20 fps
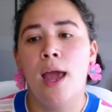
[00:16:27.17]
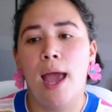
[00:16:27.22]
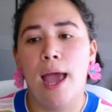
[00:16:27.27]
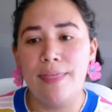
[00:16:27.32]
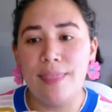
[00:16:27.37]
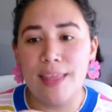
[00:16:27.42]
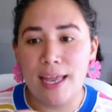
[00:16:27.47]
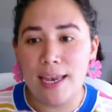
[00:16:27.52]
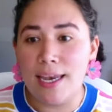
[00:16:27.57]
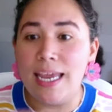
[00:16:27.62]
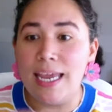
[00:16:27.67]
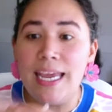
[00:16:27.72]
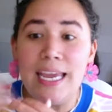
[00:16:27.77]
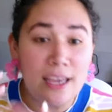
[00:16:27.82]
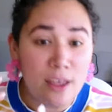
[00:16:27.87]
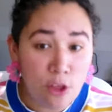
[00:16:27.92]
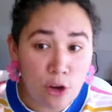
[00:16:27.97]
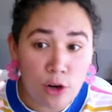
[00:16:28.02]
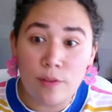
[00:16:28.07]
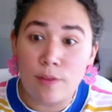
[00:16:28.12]
And then
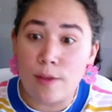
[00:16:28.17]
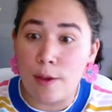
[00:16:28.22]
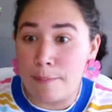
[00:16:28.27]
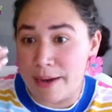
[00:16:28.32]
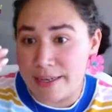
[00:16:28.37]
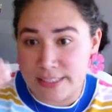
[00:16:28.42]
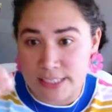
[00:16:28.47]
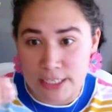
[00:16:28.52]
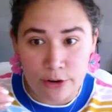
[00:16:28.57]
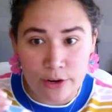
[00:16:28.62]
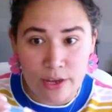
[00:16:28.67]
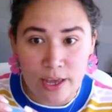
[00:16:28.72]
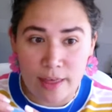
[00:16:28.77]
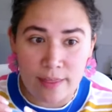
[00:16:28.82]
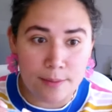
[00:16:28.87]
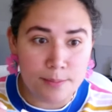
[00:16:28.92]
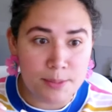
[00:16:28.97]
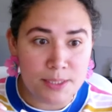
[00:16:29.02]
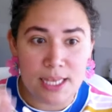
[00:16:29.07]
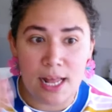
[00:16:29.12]
either the bacteria
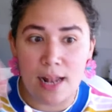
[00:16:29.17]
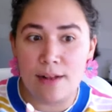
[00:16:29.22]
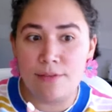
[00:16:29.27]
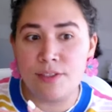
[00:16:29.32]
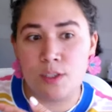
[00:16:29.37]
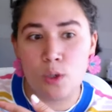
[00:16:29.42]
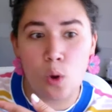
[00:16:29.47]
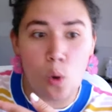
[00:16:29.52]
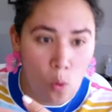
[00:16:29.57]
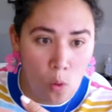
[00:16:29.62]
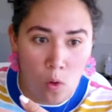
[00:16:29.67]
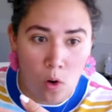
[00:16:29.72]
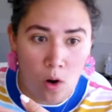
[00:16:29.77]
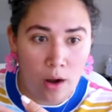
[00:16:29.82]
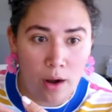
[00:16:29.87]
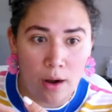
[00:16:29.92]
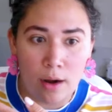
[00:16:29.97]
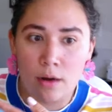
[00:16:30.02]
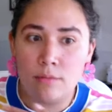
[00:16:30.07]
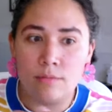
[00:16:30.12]
themselves
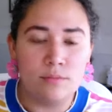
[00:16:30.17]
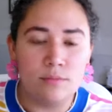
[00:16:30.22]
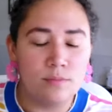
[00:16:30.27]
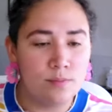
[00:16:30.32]
or